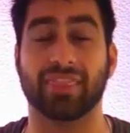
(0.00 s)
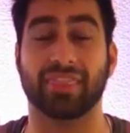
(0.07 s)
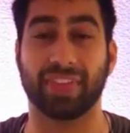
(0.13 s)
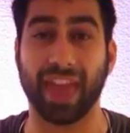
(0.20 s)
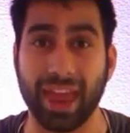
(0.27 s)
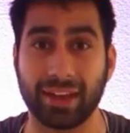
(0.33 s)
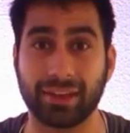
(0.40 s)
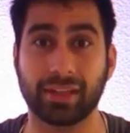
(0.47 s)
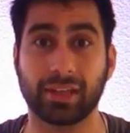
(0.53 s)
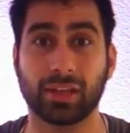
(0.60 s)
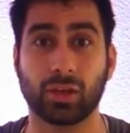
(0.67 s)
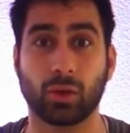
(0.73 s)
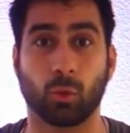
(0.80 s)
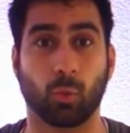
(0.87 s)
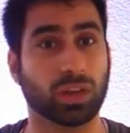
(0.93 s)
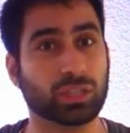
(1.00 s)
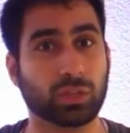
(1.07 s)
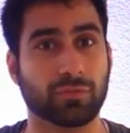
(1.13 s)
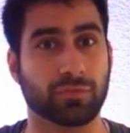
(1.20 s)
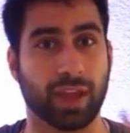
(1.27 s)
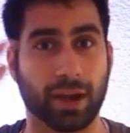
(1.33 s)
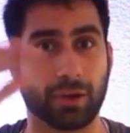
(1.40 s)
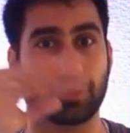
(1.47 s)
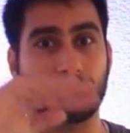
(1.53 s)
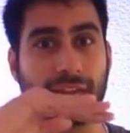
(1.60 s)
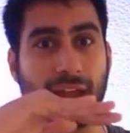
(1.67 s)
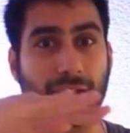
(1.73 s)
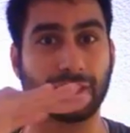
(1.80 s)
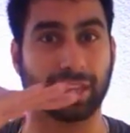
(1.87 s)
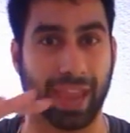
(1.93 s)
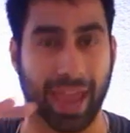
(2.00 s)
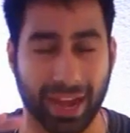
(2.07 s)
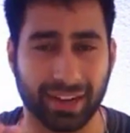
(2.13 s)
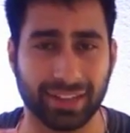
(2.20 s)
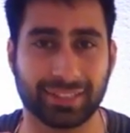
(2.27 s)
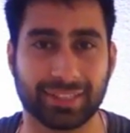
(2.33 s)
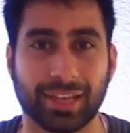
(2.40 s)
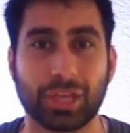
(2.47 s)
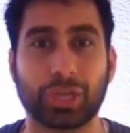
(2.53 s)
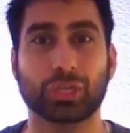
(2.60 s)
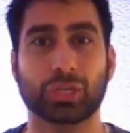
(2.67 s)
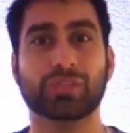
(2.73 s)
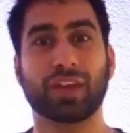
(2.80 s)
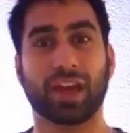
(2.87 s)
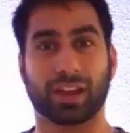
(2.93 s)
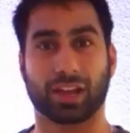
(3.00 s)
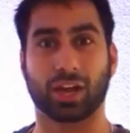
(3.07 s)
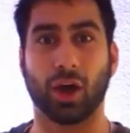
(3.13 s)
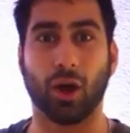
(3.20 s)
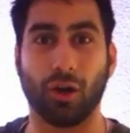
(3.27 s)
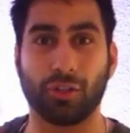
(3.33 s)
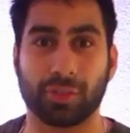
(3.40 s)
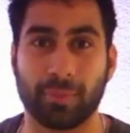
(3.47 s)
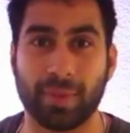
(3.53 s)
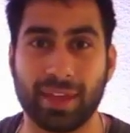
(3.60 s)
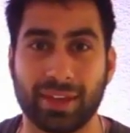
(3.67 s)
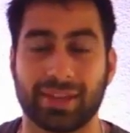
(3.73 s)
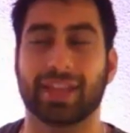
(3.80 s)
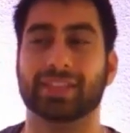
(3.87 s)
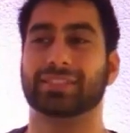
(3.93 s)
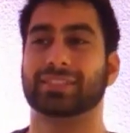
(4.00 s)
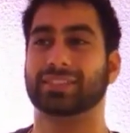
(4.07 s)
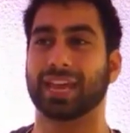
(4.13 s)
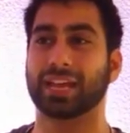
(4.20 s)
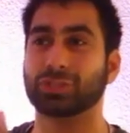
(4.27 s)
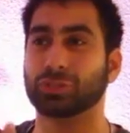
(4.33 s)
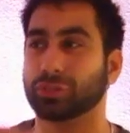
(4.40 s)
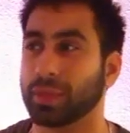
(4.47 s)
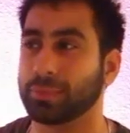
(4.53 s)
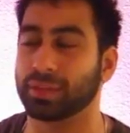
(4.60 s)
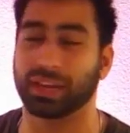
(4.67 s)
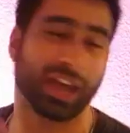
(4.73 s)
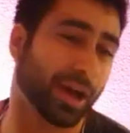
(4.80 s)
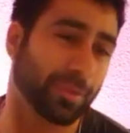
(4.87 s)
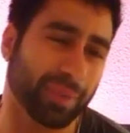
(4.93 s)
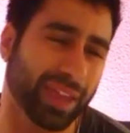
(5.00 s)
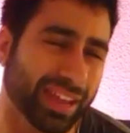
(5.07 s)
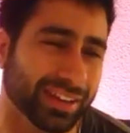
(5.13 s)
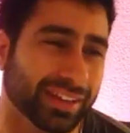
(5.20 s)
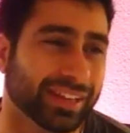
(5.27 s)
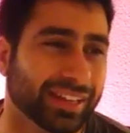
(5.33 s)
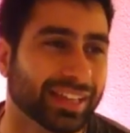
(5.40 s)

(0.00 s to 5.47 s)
And then once you've narrowed down the candidates, you've got to call them in and schedule them to come in.